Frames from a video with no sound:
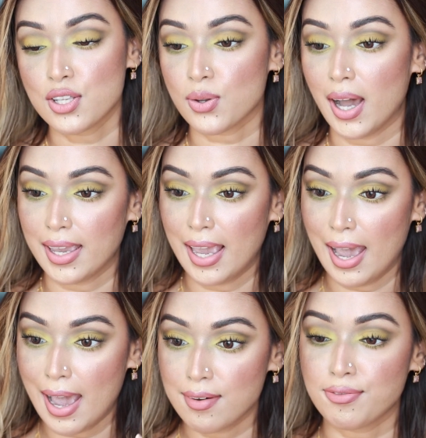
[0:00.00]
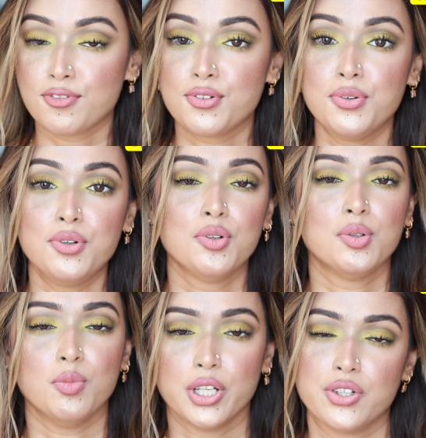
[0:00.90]
so I have to
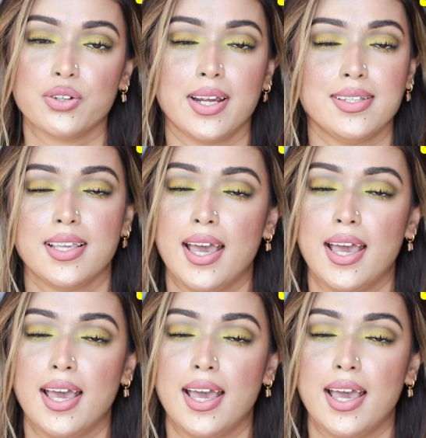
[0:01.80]
moisturize